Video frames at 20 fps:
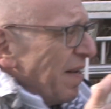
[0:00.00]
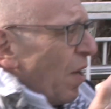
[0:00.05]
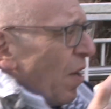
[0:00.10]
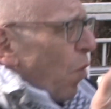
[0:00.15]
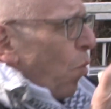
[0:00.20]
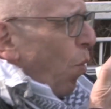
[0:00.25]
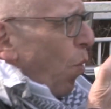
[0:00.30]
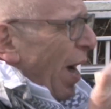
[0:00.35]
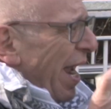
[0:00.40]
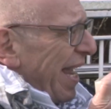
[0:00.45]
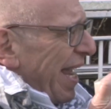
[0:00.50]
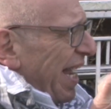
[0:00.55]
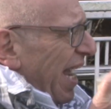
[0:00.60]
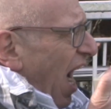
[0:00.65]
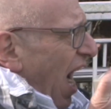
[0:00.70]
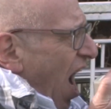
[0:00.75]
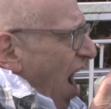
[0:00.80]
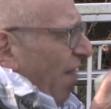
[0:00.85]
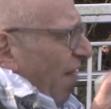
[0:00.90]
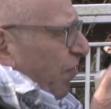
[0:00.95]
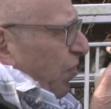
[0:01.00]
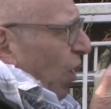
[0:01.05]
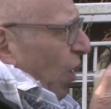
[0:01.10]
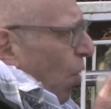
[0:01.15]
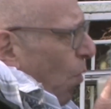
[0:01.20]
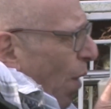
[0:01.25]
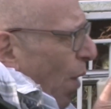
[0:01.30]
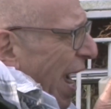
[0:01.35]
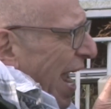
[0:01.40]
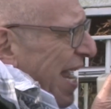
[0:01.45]
week after
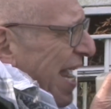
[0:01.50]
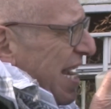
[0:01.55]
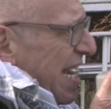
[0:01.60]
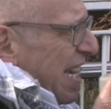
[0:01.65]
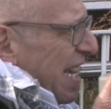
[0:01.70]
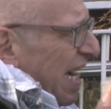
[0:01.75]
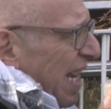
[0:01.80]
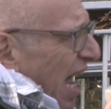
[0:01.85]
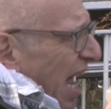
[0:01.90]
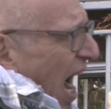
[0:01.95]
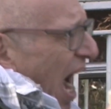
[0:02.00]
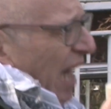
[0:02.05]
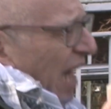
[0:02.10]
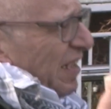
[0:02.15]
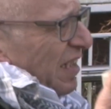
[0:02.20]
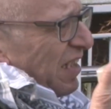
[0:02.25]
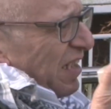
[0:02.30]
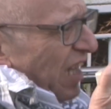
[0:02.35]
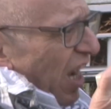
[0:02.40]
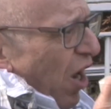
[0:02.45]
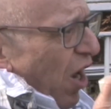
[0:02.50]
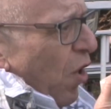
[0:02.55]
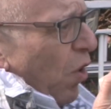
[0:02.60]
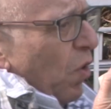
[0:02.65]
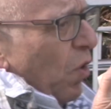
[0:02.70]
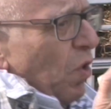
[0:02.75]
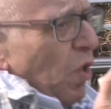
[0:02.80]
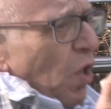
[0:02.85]
week until